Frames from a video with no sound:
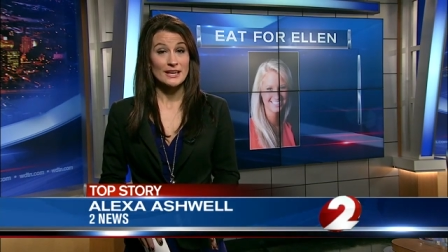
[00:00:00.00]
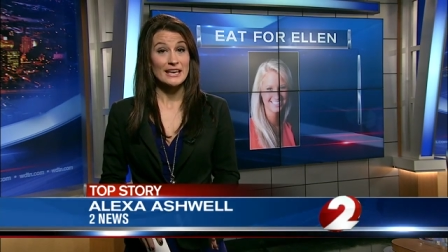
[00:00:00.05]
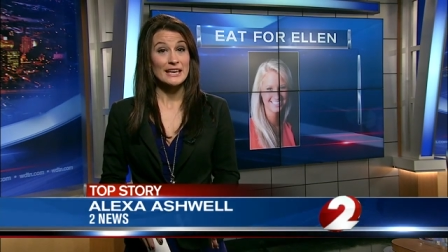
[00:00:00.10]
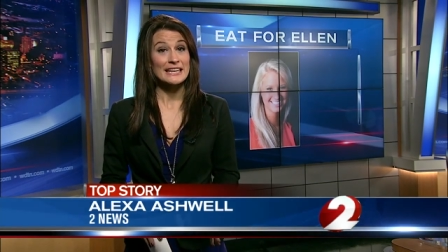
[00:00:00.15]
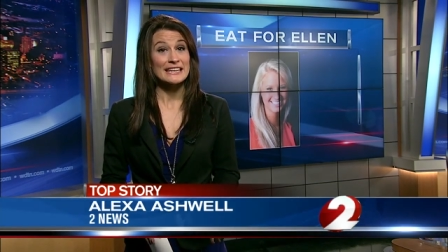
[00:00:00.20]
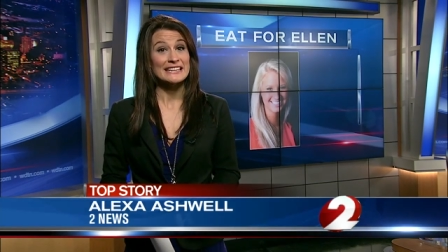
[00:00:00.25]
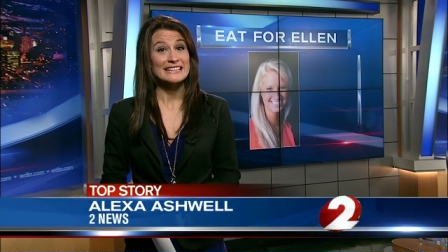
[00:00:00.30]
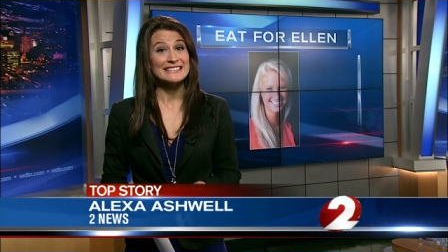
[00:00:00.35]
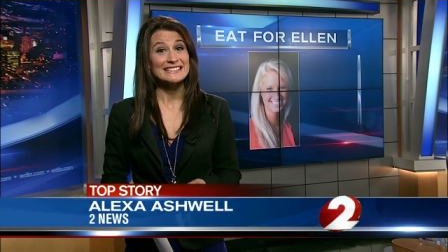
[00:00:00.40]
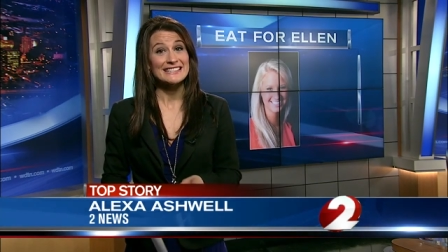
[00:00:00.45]

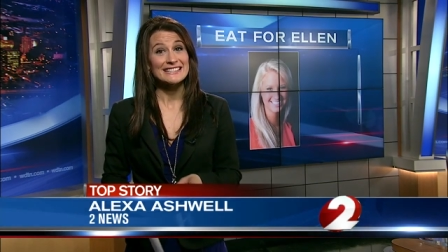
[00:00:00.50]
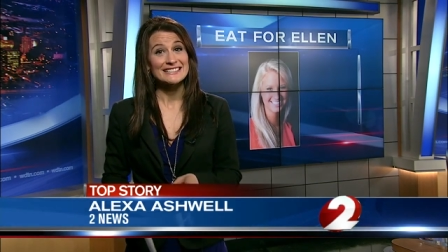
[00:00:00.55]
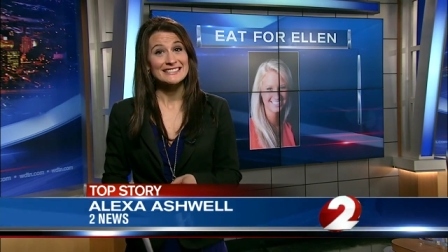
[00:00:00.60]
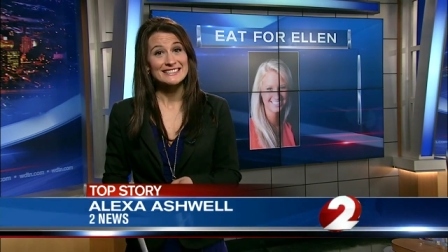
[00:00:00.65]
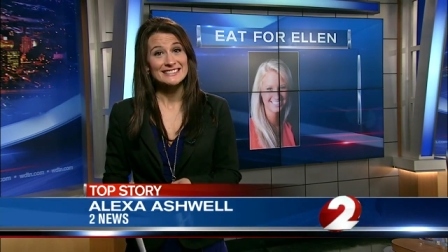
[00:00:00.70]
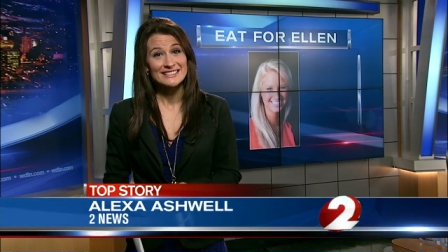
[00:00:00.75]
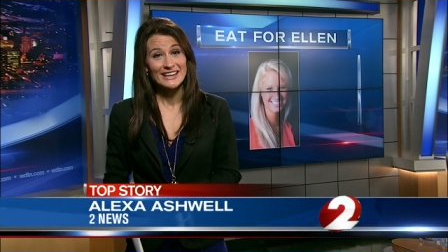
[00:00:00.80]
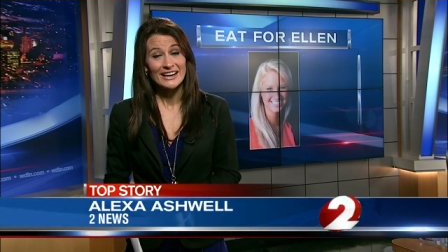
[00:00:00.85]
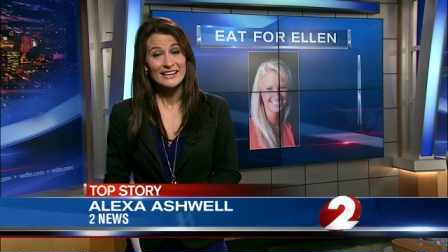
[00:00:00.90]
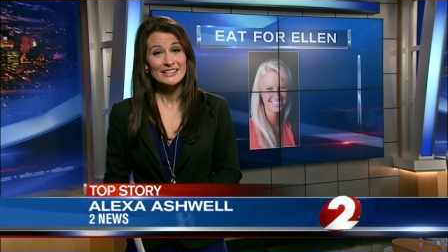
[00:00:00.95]
and is
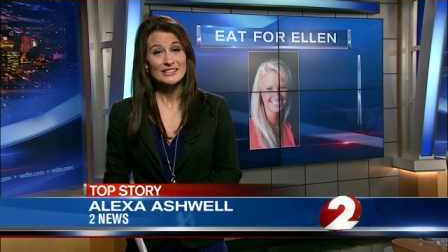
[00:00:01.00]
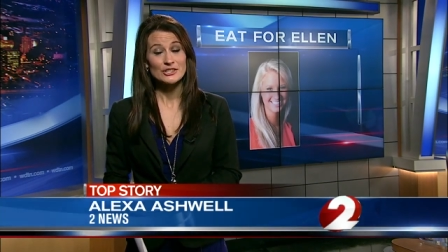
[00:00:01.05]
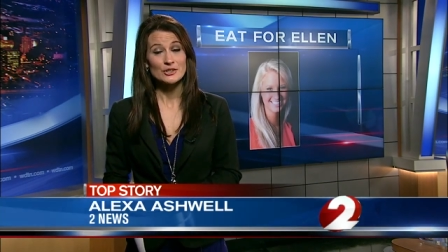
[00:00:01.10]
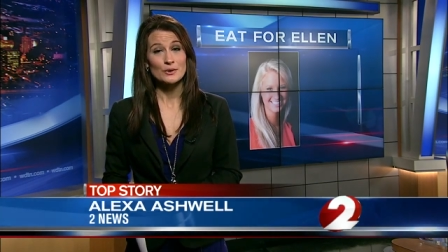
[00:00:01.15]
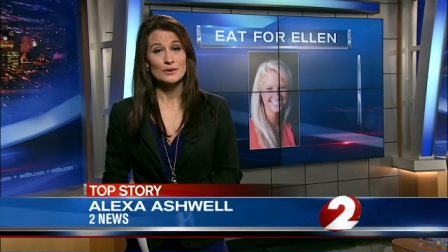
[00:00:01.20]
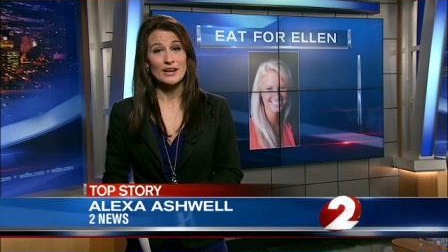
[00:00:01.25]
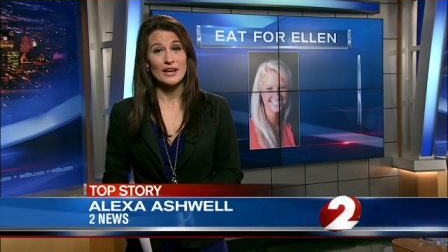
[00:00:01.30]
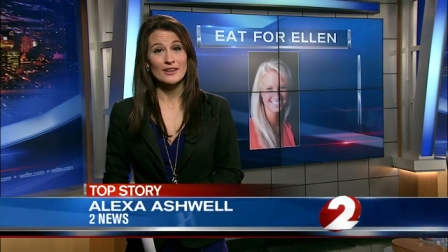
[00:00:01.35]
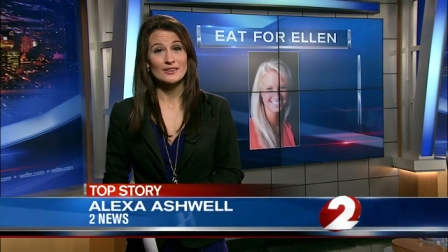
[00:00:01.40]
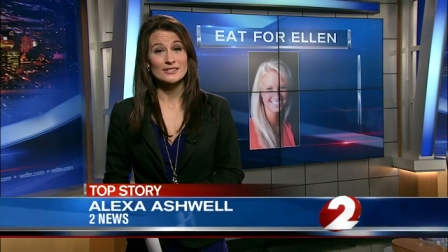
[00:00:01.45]
excited to
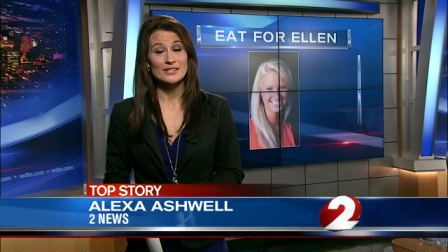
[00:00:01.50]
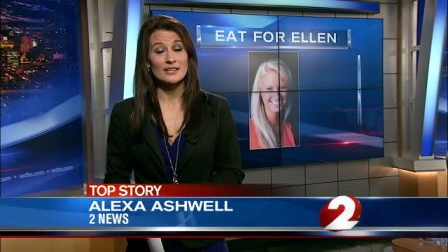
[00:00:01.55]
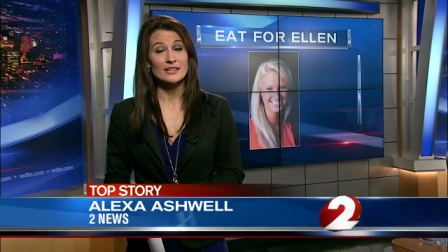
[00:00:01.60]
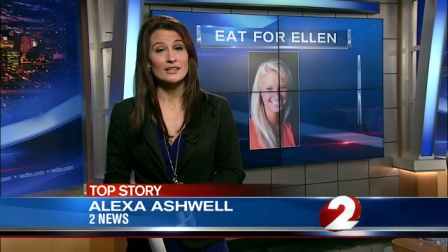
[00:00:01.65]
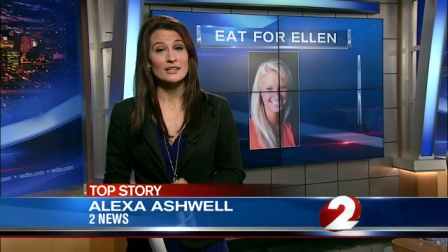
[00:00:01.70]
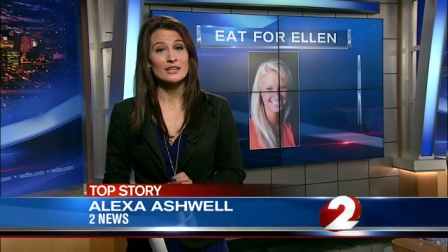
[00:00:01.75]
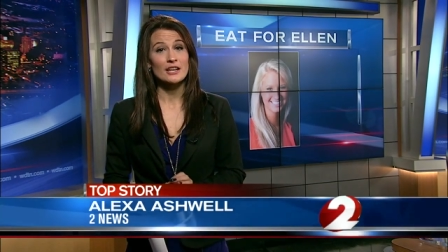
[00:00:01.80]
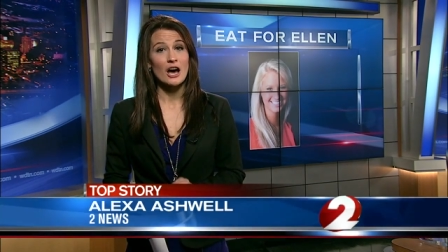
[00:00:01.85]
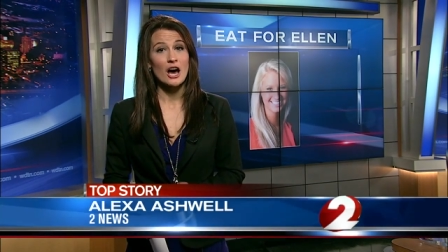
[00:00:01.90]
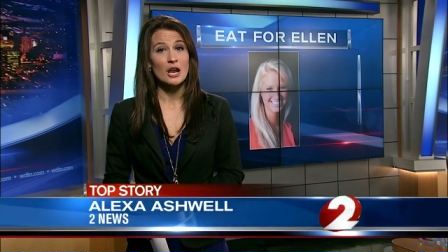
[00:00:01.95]
announce an
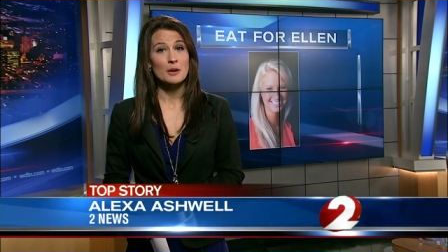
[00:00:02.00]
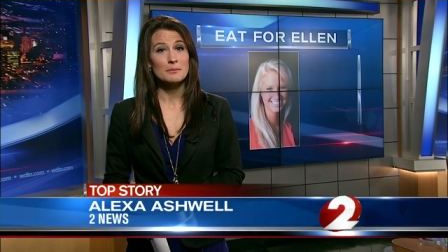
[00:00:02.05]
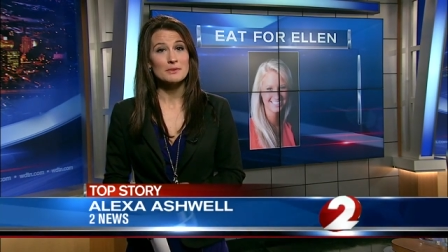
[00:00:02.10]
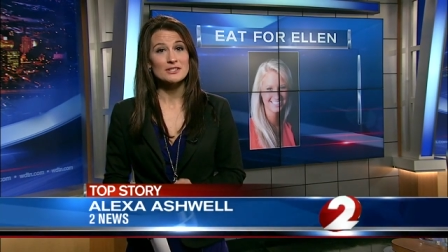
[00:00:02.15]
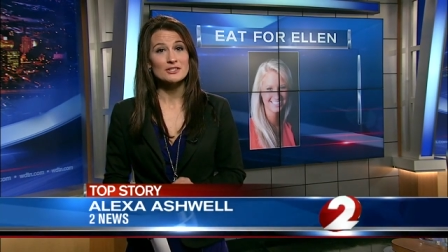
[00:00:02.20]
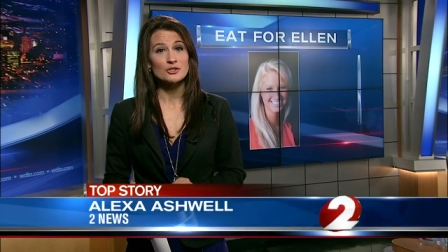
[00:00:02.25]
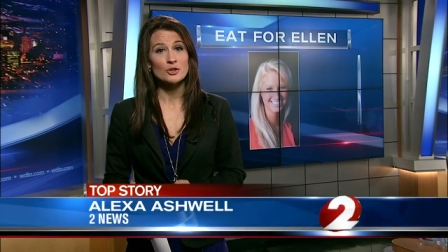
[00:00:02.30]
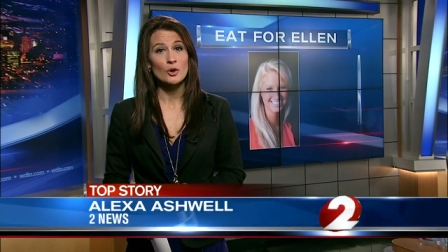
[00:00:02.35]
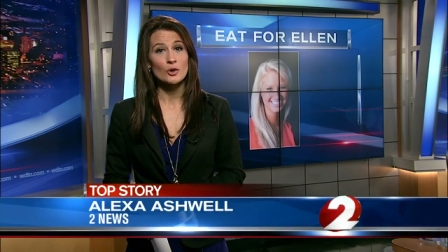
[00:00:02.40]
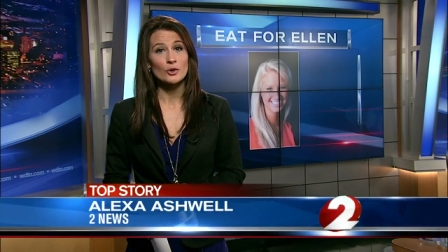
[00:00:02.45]

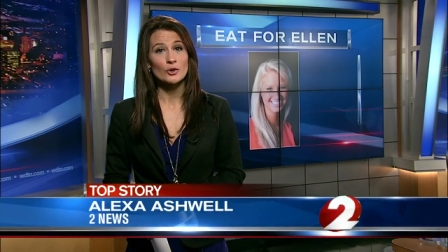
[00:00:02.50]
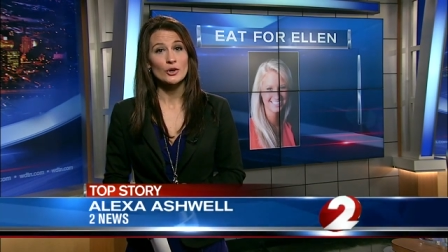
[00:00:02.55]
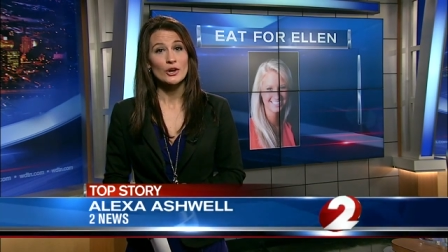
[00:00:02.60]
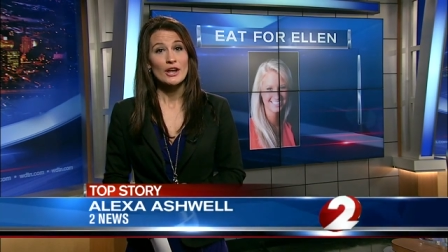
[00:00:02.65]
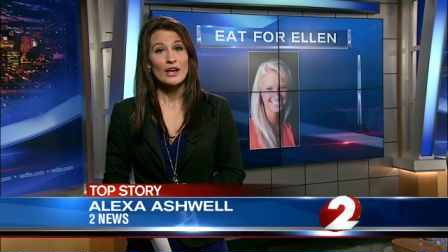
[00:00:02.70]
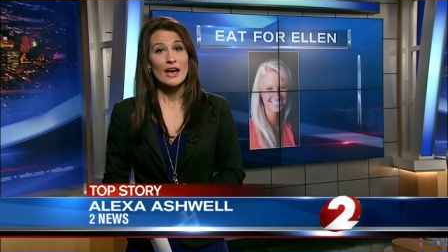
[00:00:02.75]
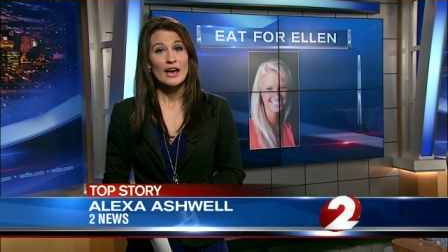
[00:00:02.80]
anonymous donor